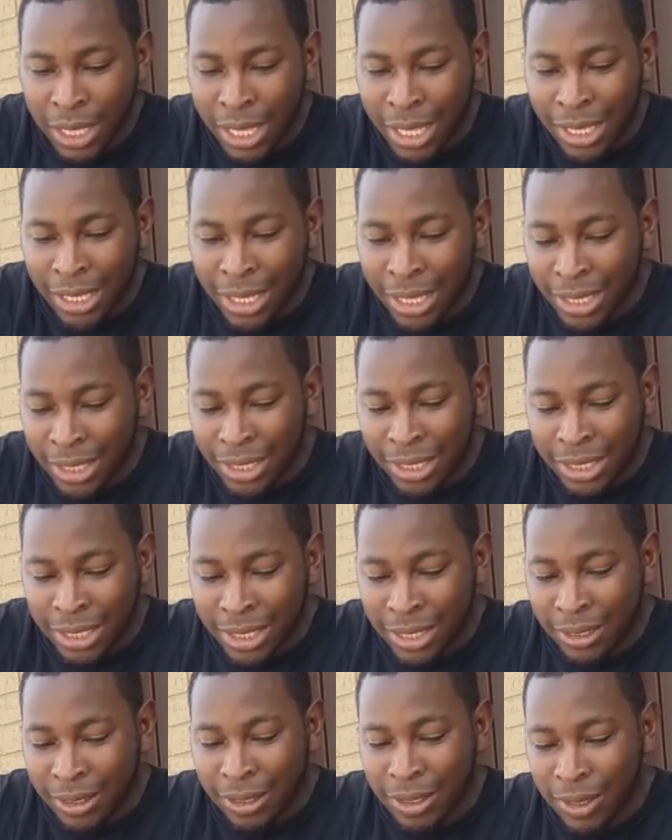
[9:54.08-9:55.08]
and then
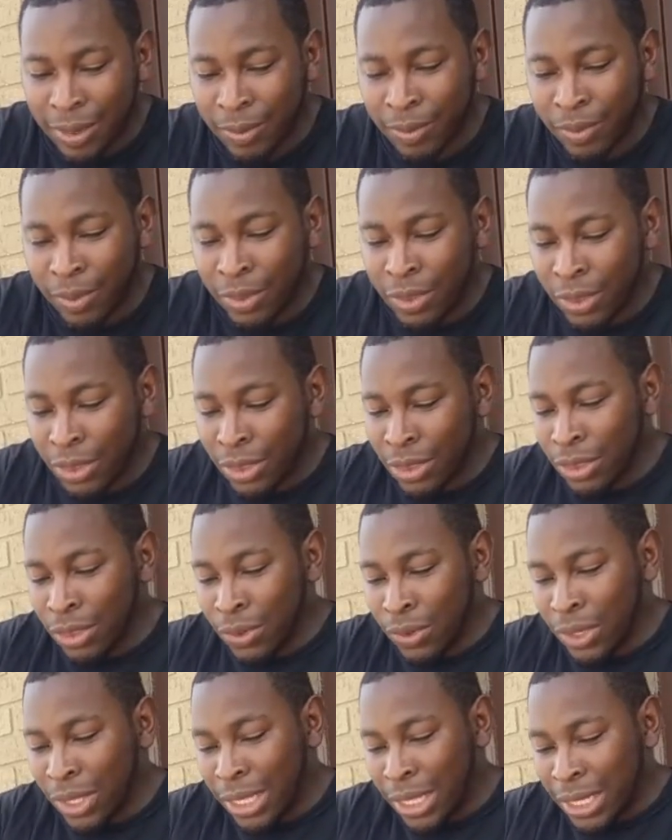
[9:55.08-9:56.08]
just
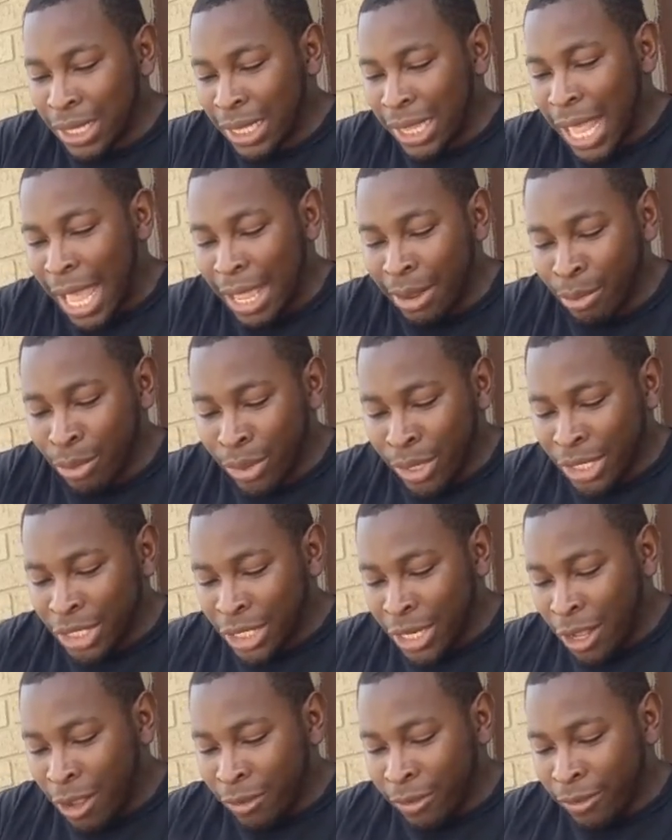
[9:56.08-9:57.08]
do a little light
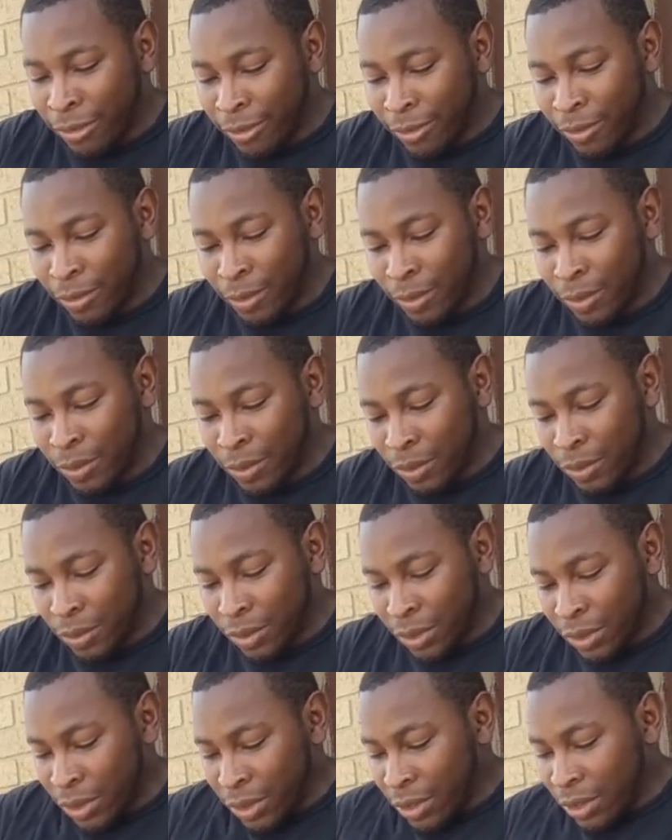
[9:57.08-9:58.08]
brush off
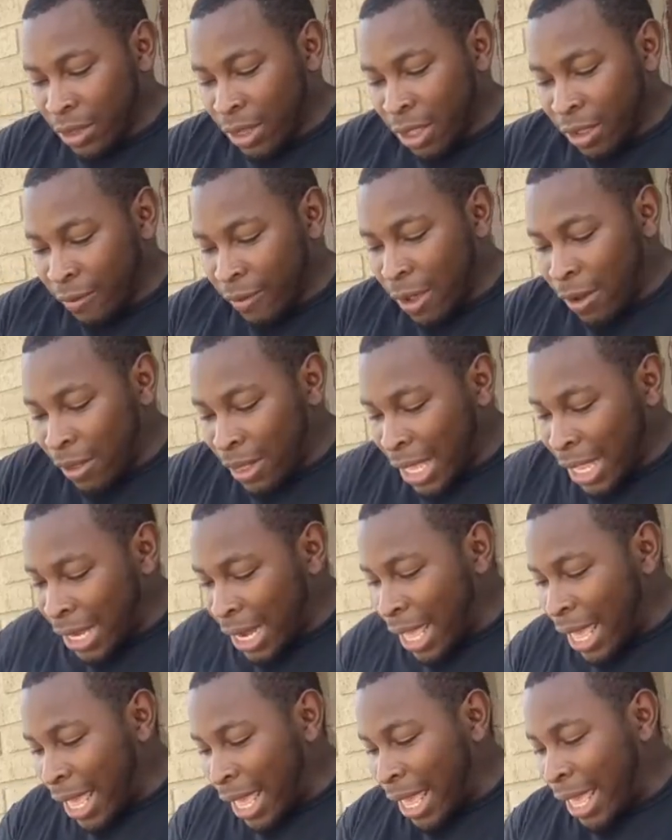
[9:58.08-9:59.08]
of all that
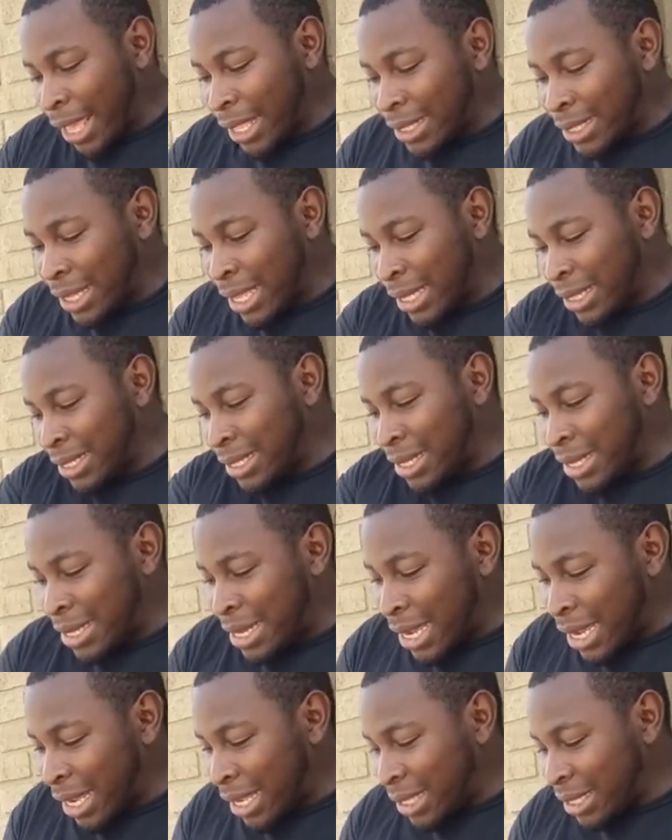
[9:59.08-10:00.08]
excess
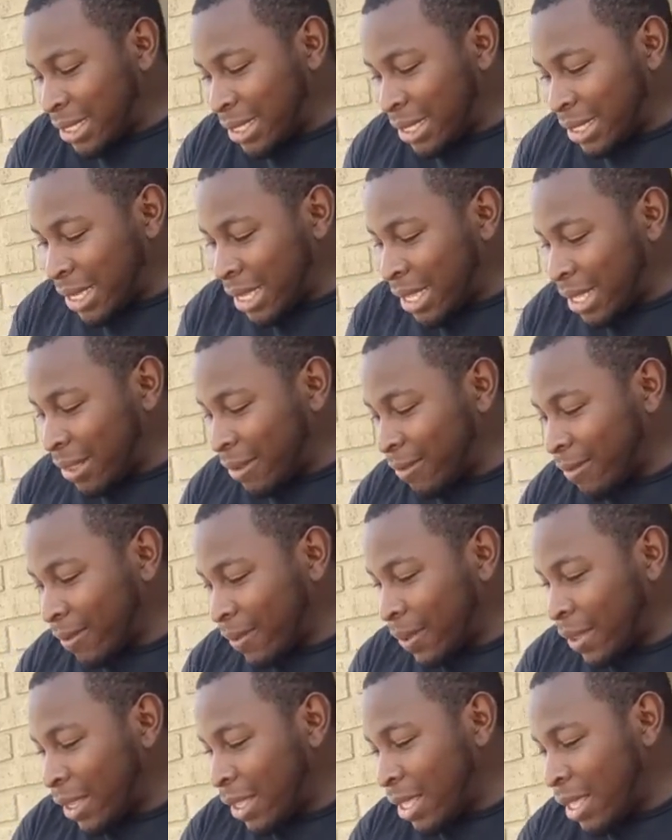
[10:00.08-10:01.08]
dust and
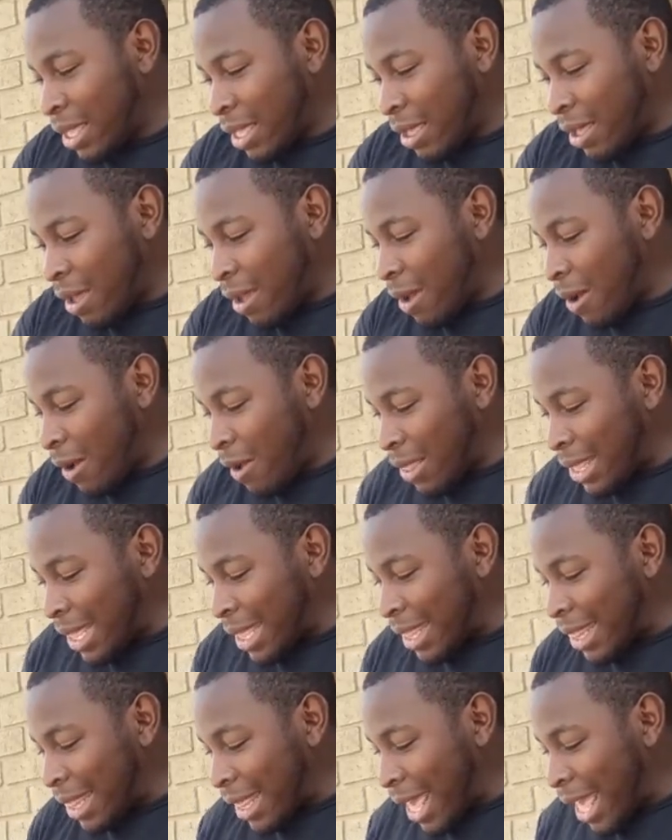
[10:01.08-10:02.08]
all
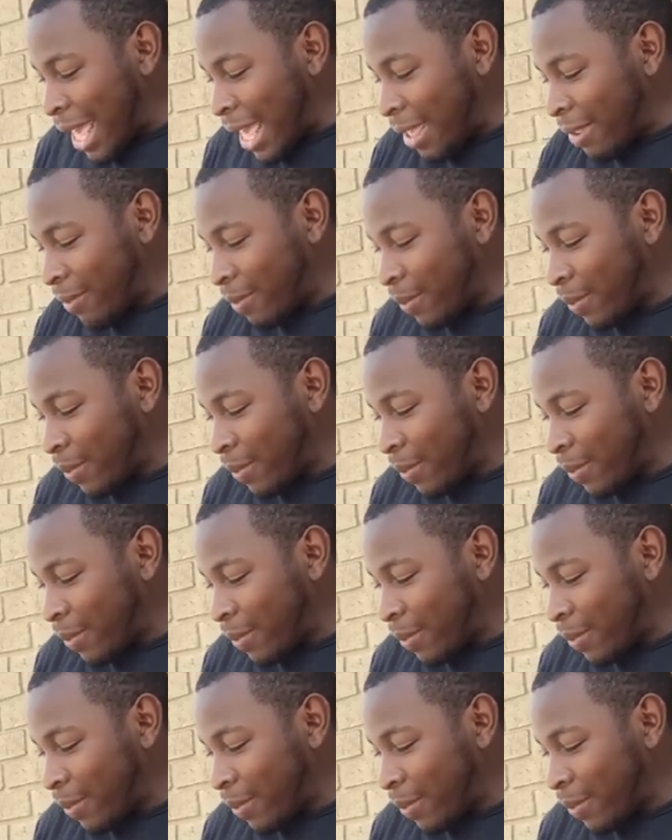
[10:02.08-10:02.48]
of that.